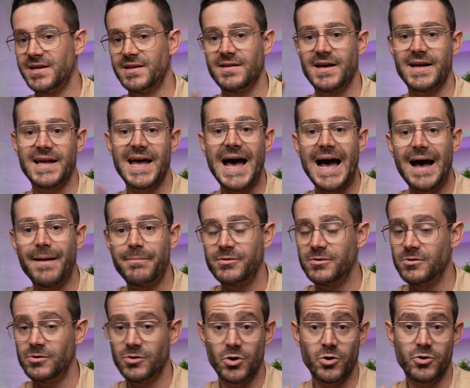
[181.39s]
like
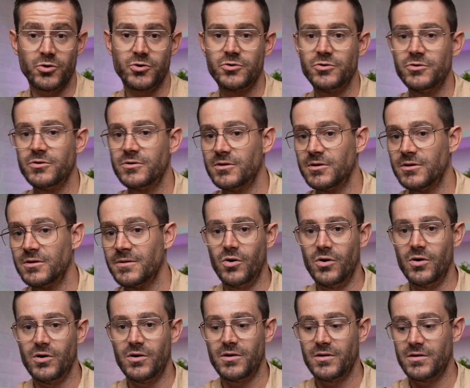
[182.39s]
Apple or Google
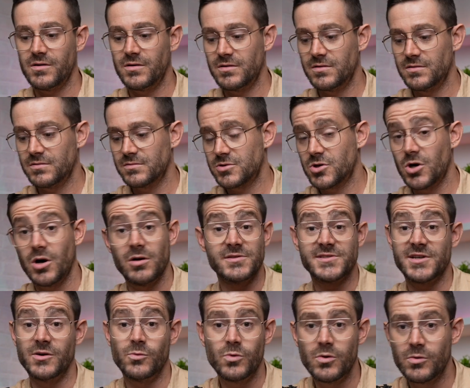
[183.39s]
or
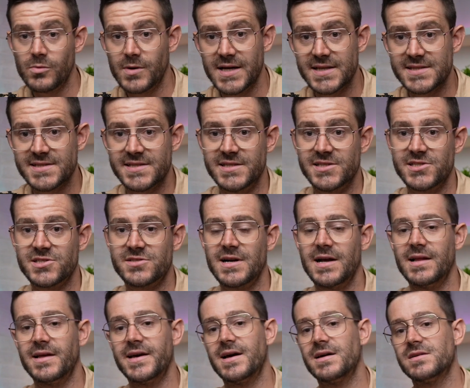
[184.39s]
Coles or Woolworths in
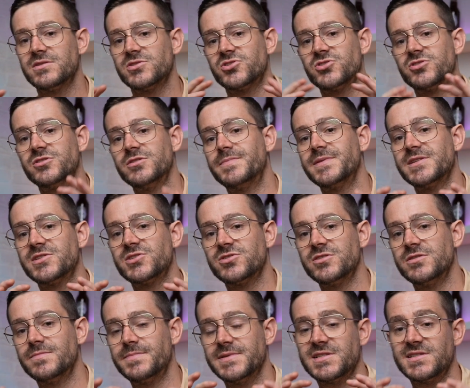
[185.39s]
Australia, super
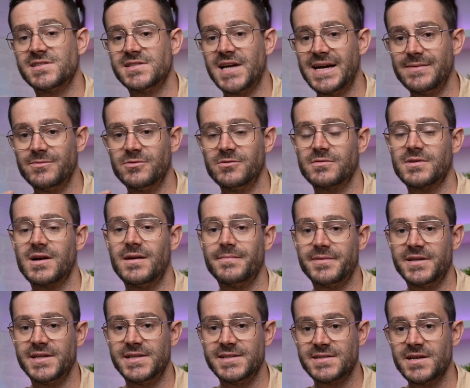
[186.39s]
stable
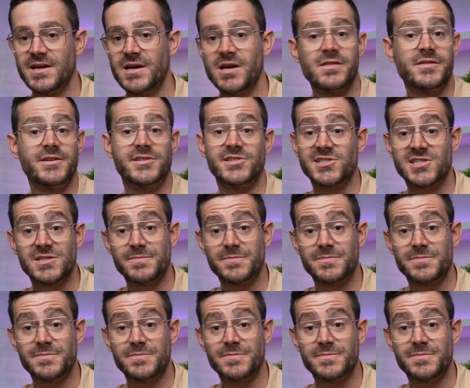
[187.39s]
companies that just